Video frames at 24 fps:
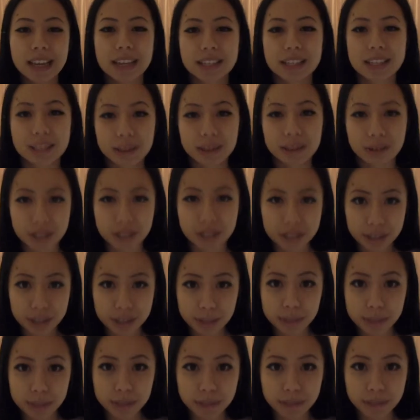So in
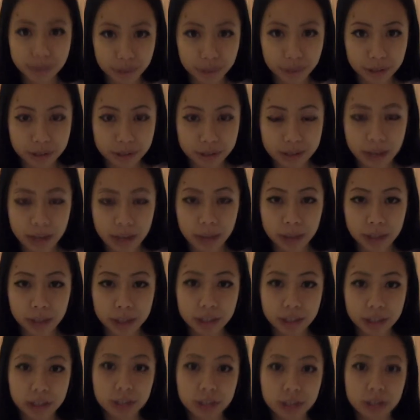terms of photos, I want
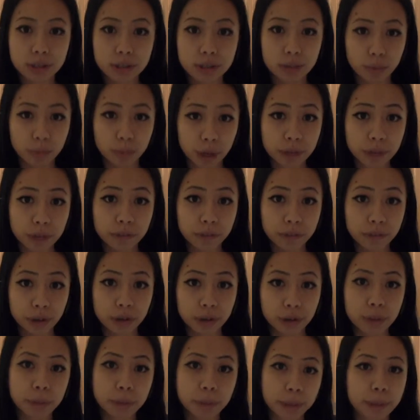you to choose 1
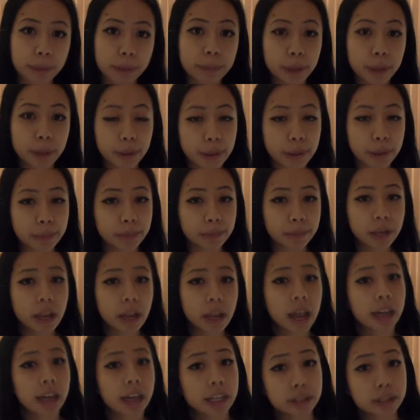photo per poem.
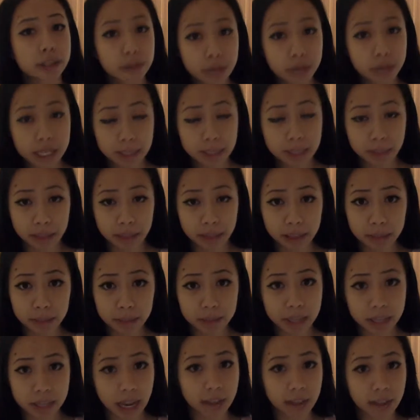And I do expect them
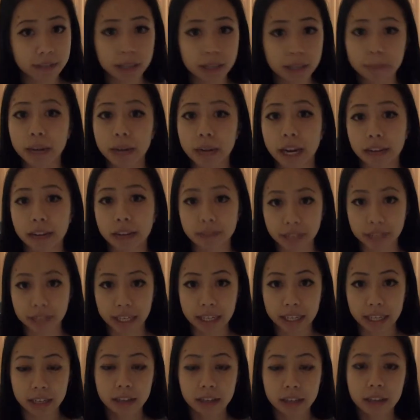to have some kind of
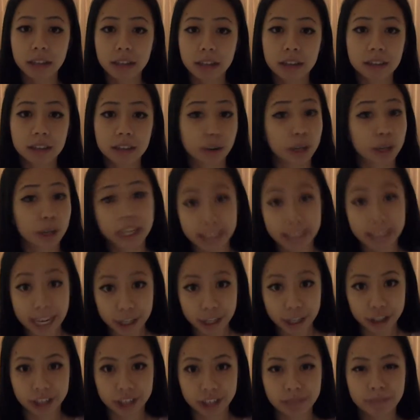link or
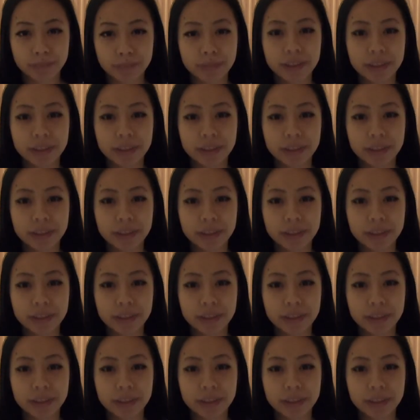connection.